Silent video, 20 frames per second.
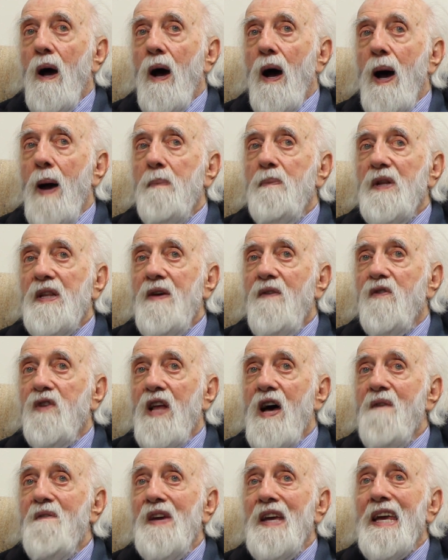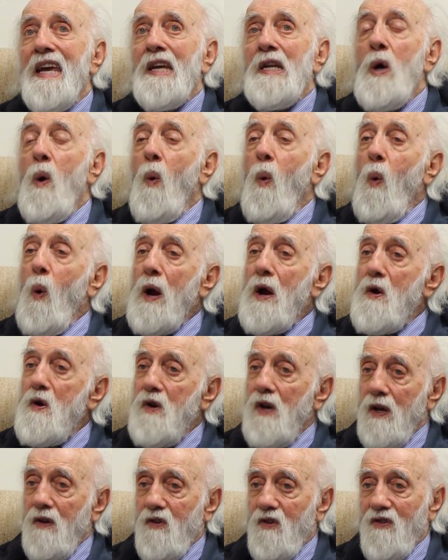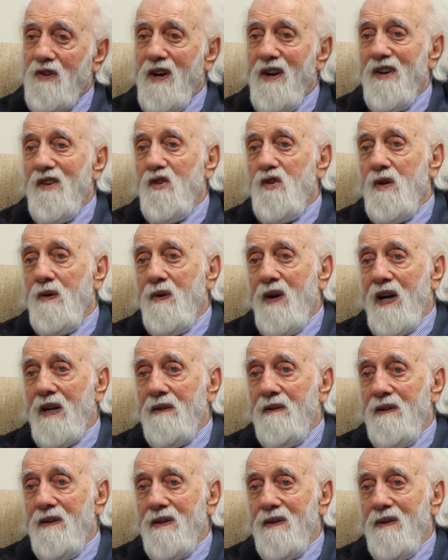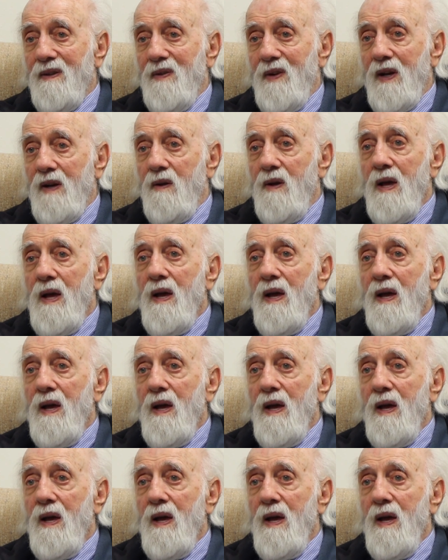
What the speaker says: I believe love and awareness are directly related.